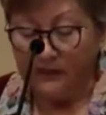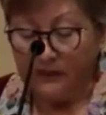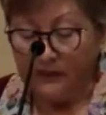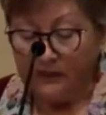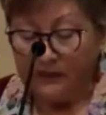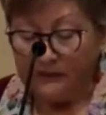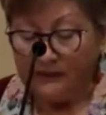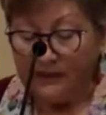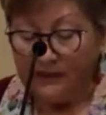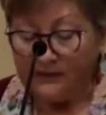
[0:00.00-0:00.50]

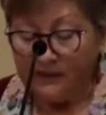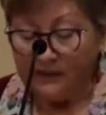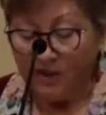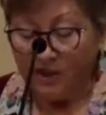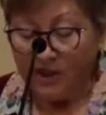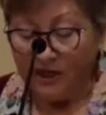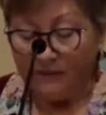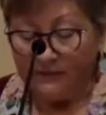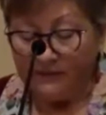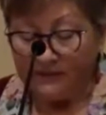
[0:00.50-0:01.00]
Leslie
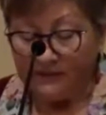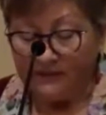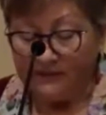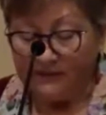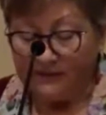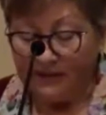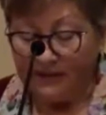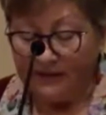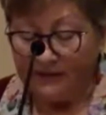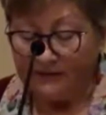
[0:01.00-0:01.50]
Jamison
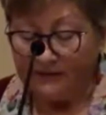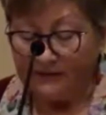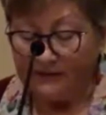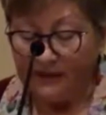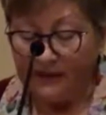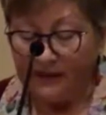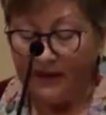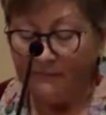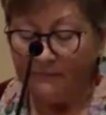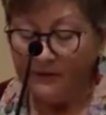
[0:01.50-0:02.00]
says that
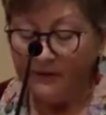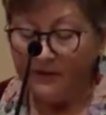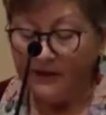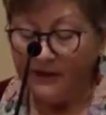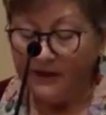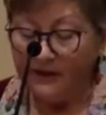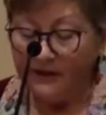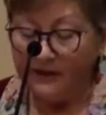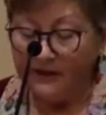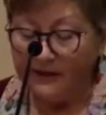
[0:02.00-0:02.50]

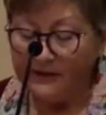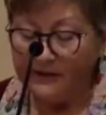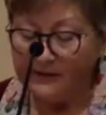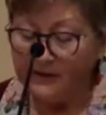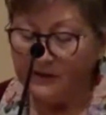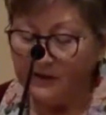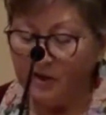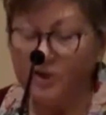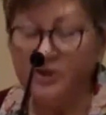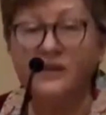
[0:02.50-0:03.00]
empathy
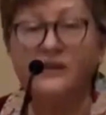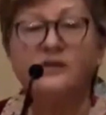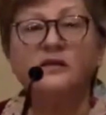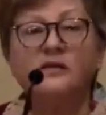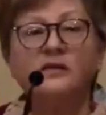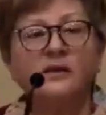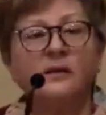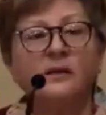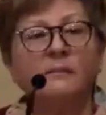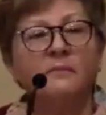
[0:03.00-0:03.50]
isn't just
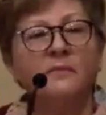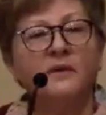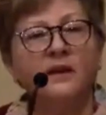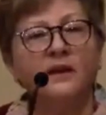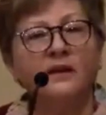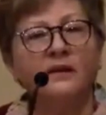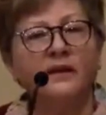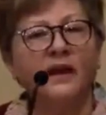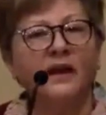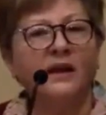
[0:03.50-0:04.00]
something
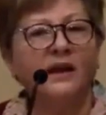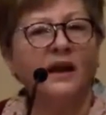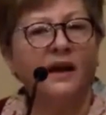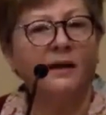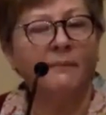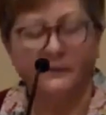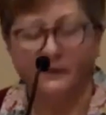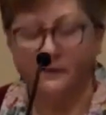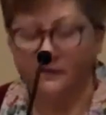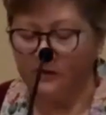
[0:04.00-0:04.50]
that
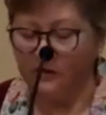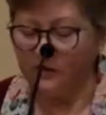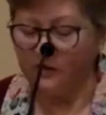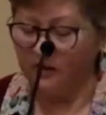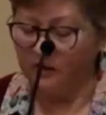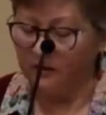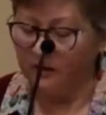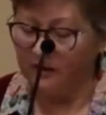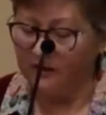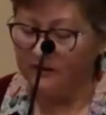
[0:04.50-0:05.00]
happens
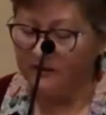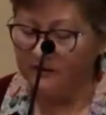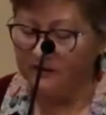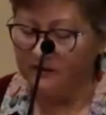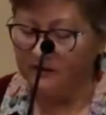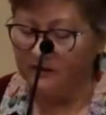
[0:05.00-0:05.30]
to us,